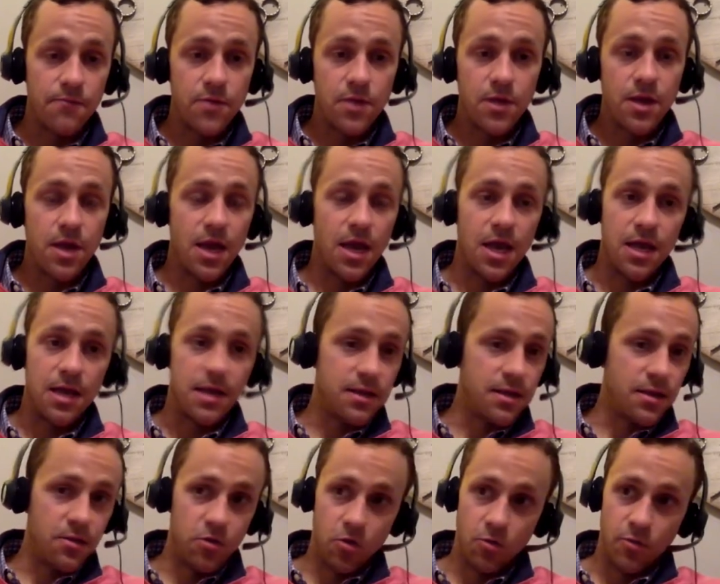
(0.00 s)
and
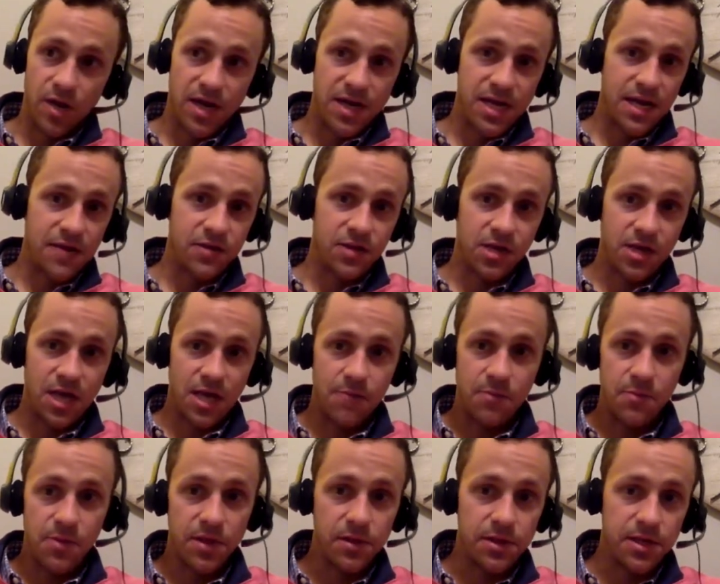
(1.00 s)
your body has the
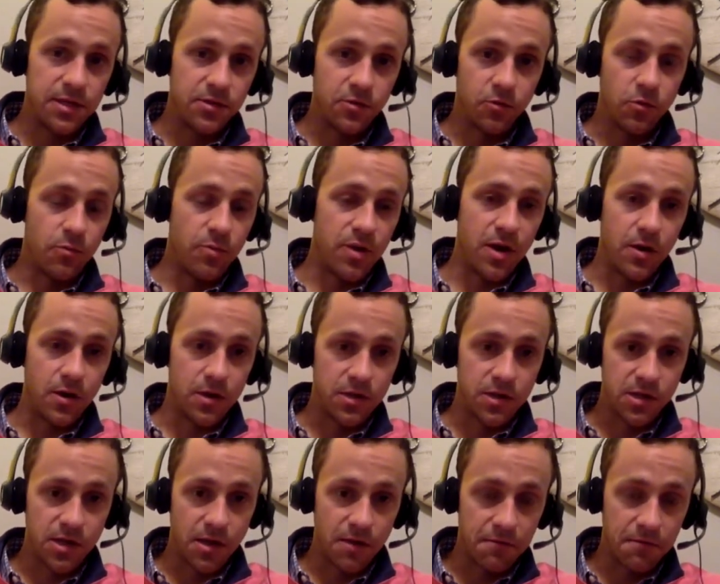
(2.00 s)
capability to repair
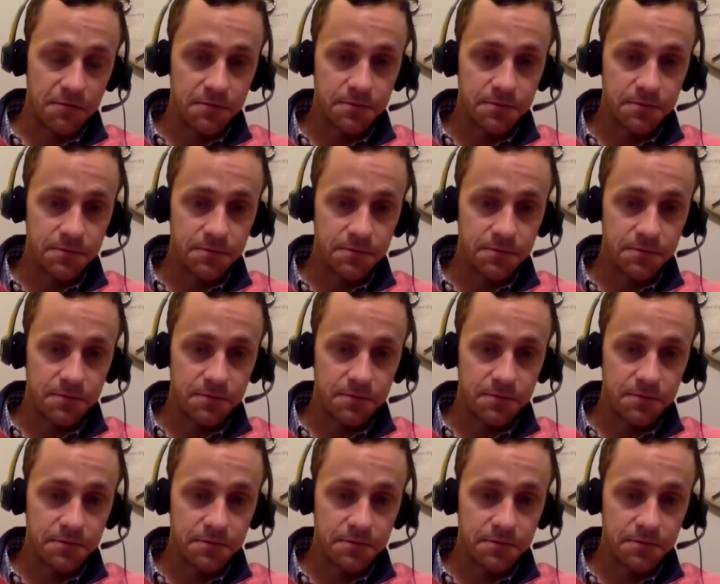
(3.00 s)
itself.